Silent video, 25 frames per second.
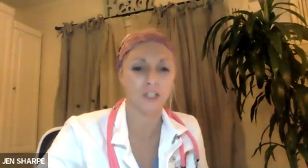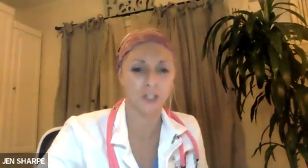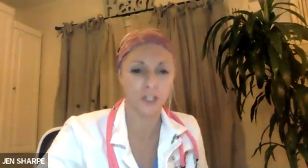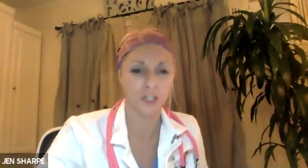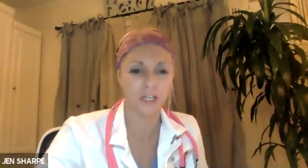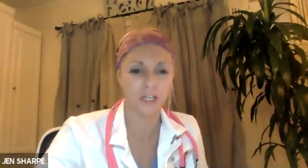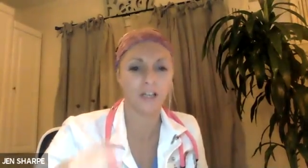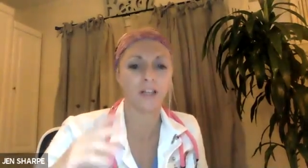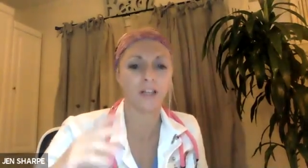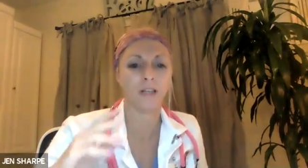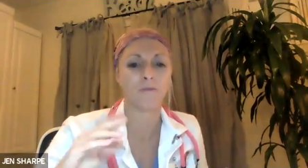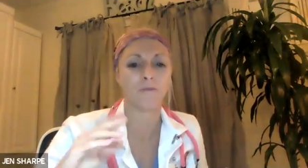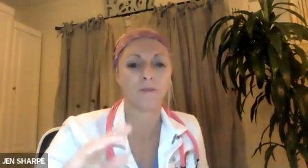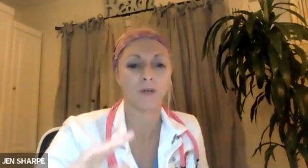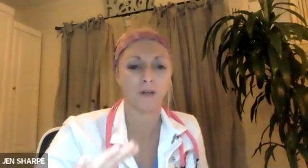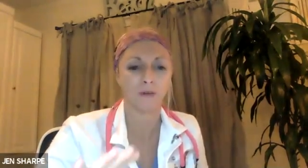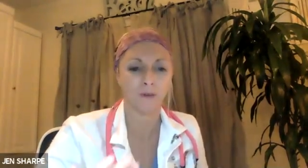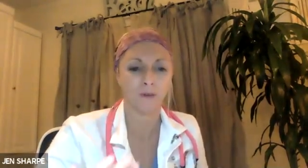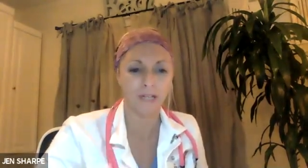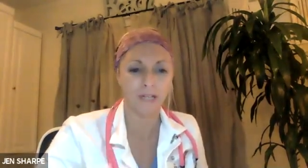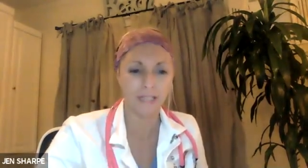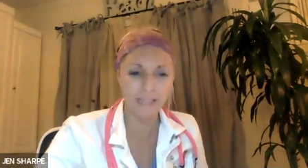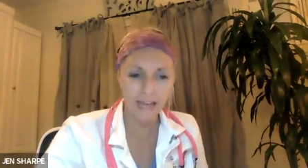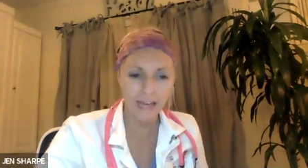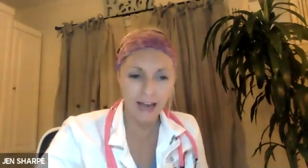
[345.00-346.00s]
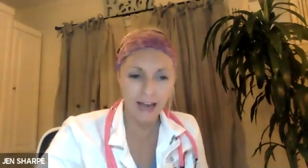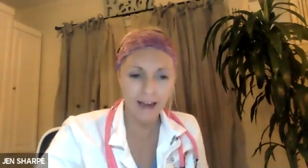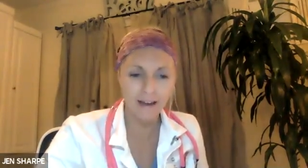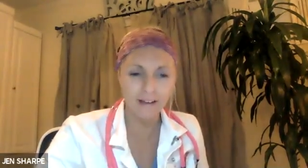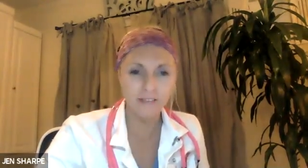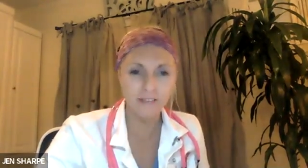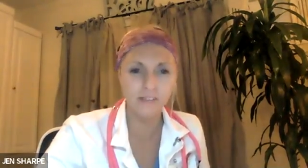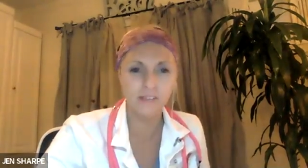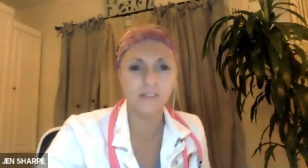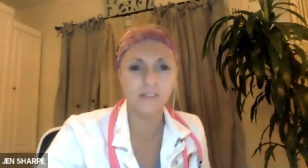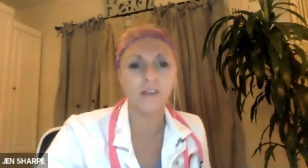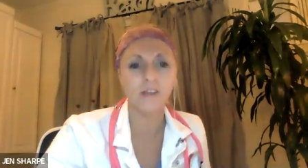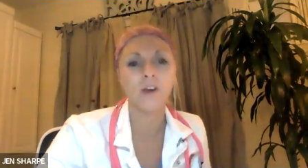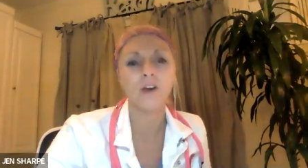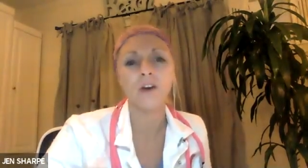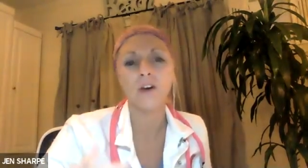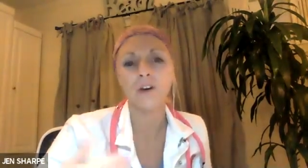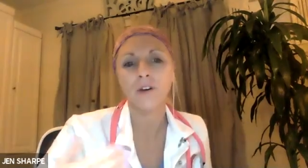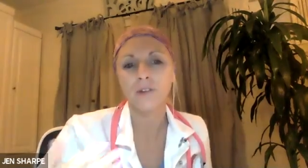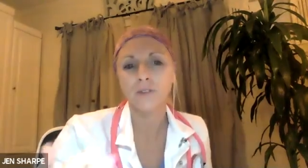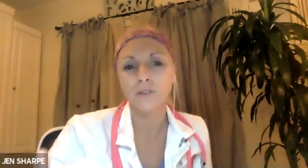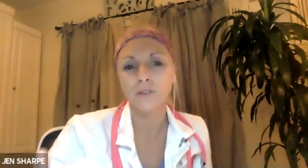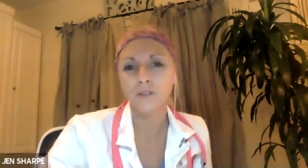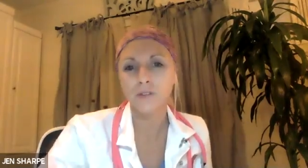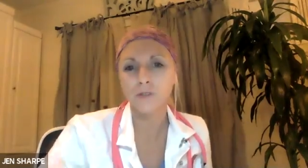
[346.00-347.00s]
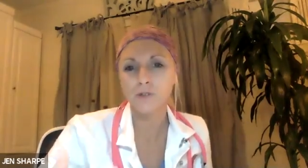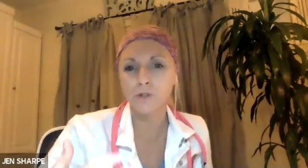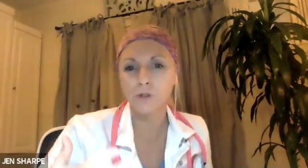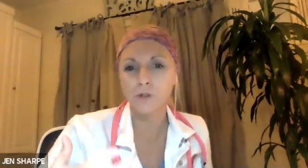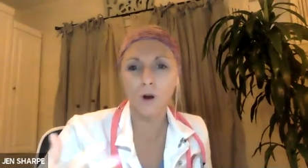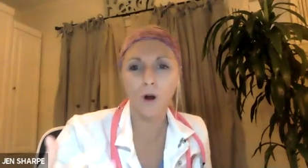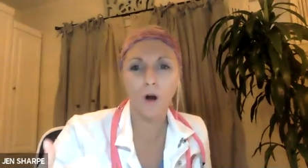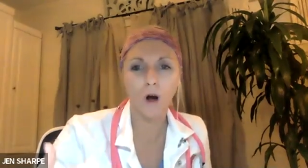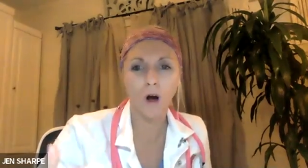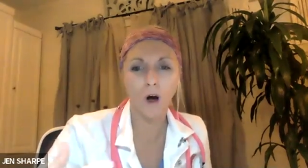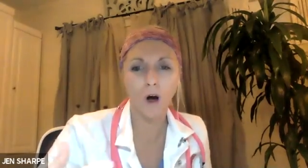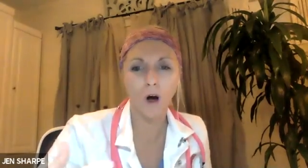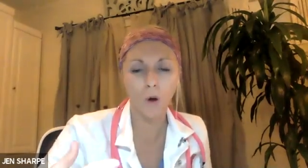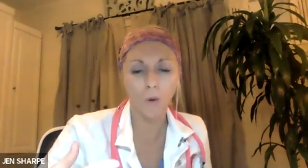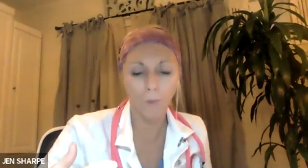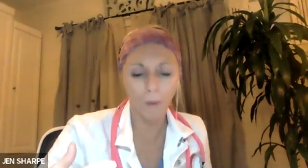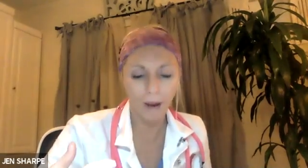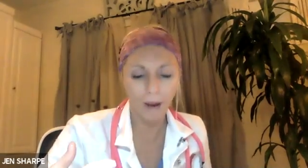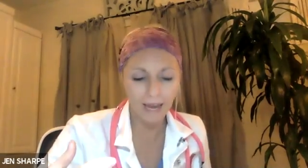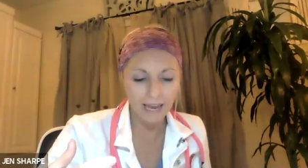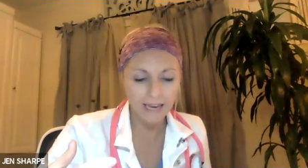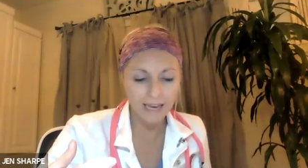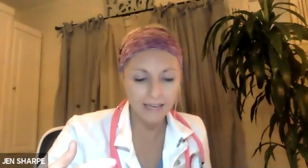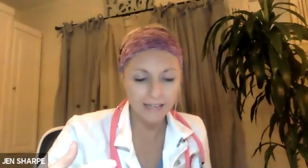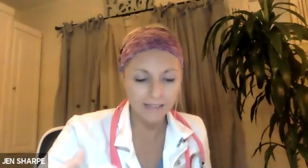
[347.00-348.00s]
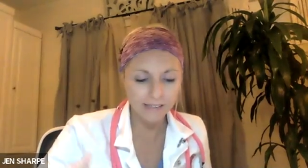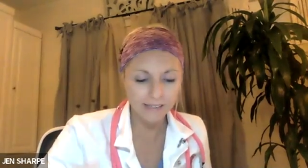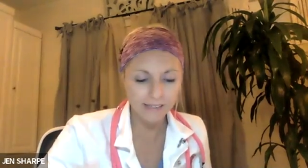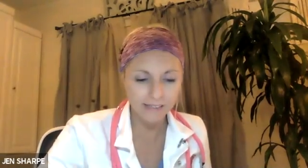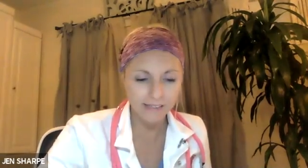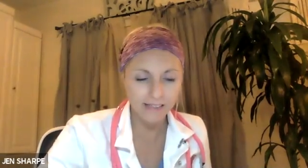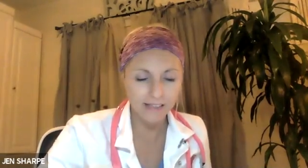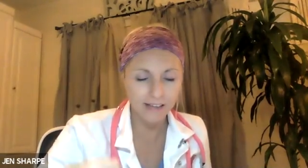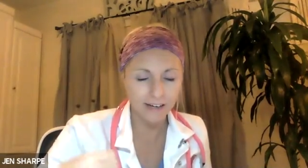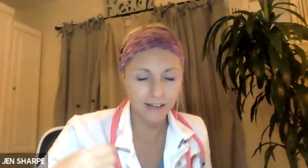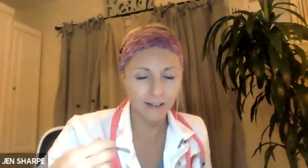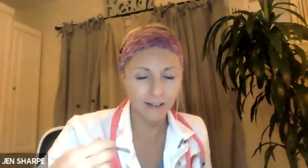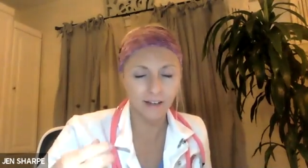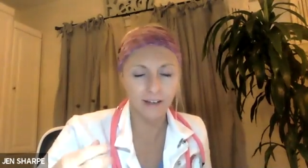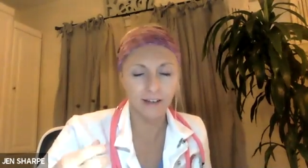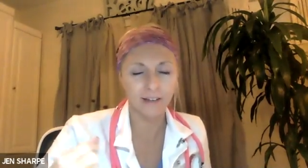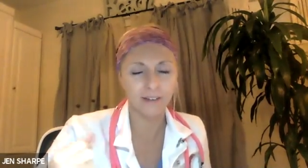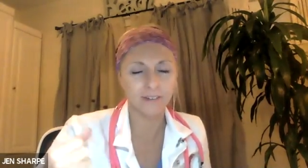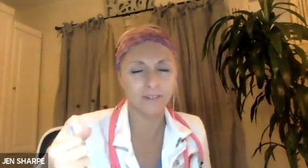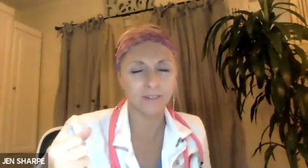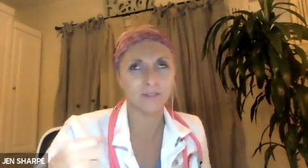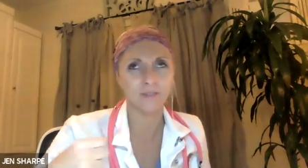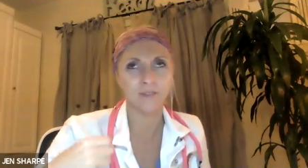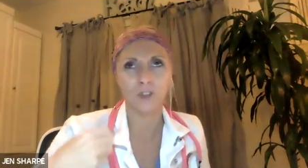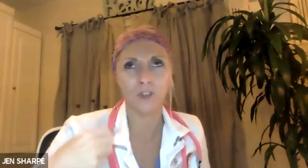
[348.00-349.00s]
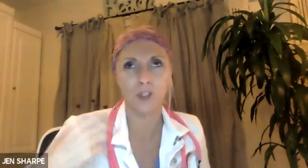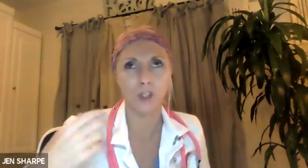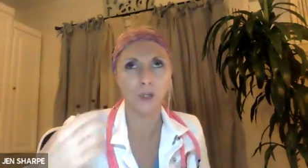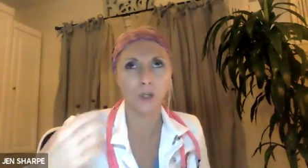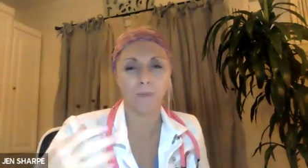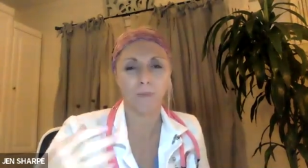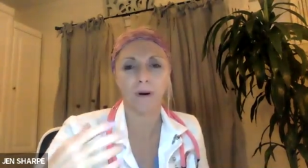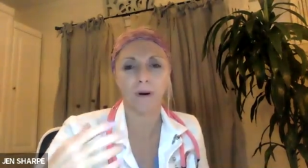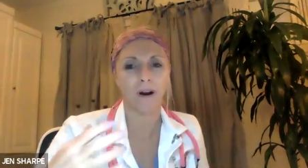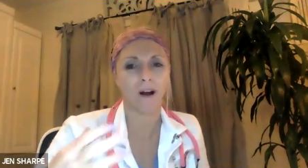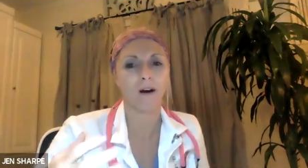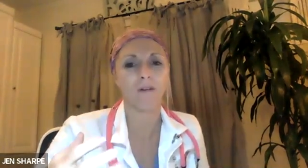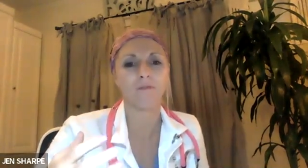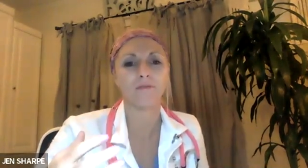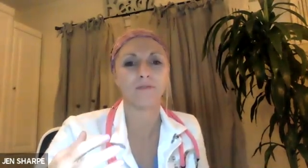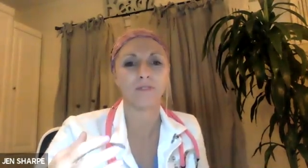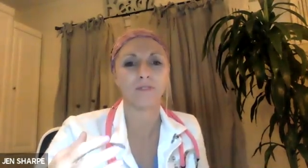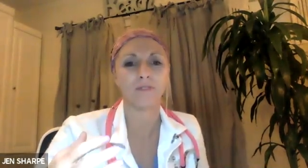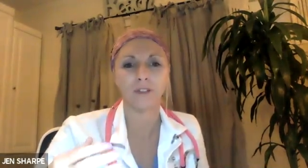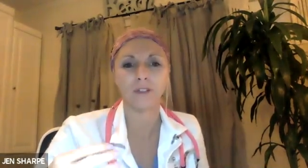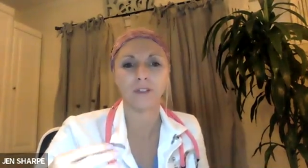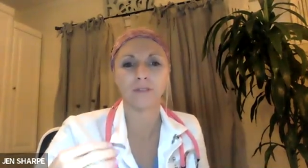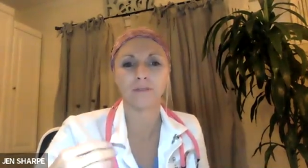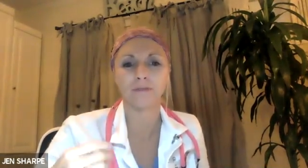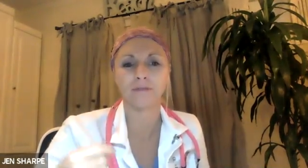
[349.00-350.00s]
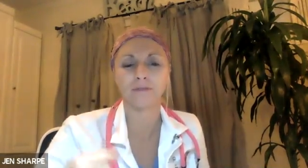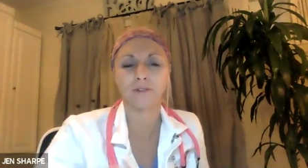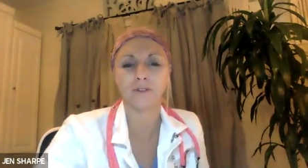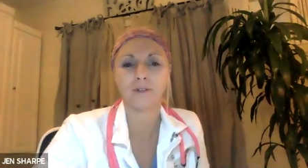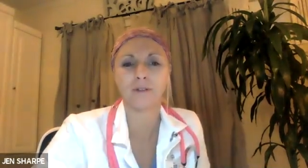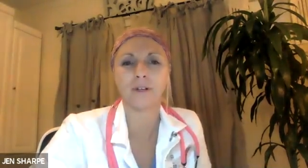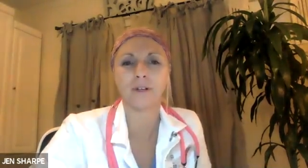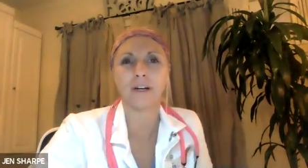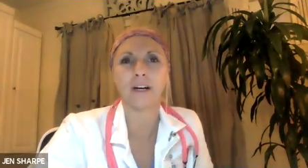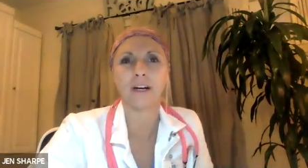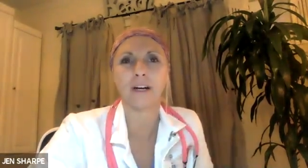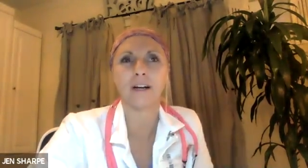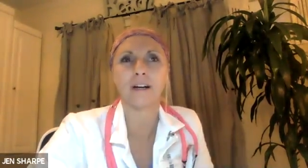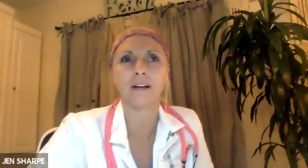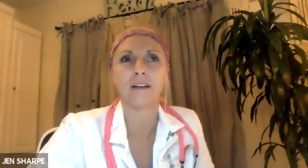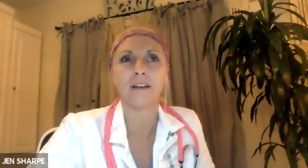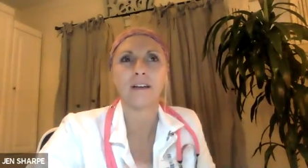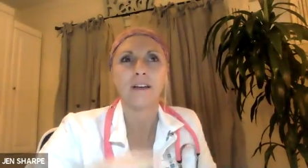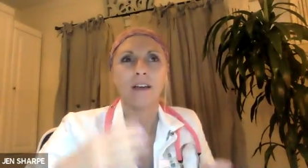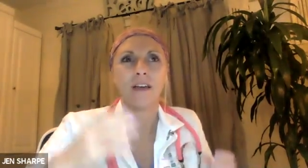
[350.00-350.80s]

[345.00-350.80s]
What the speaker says: chill. I'm going to relax. Those are all ways that are super helpful for